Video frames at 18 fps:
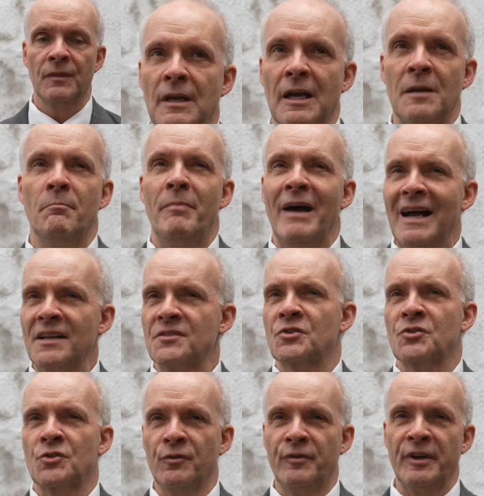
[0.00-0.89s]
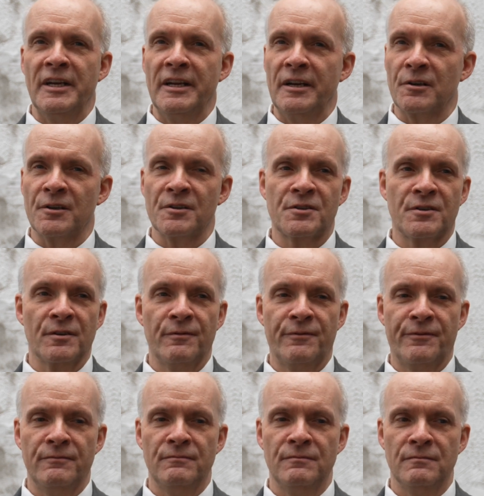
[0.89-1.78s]
and bad souvenirs
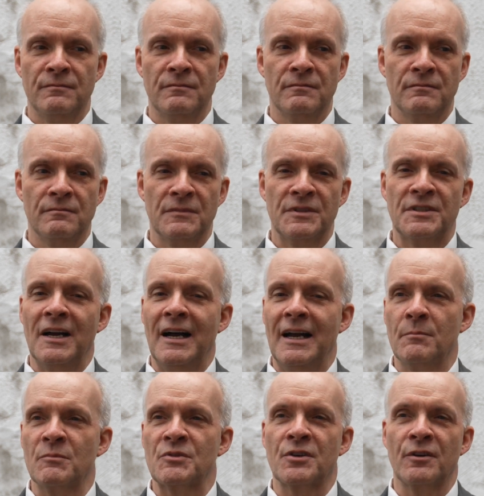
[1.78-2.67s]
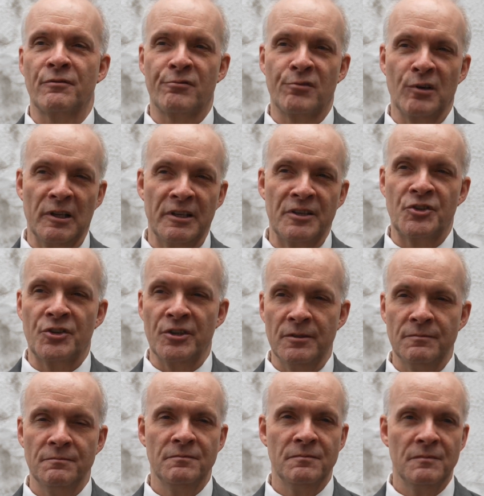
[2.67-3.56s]
of times of religion.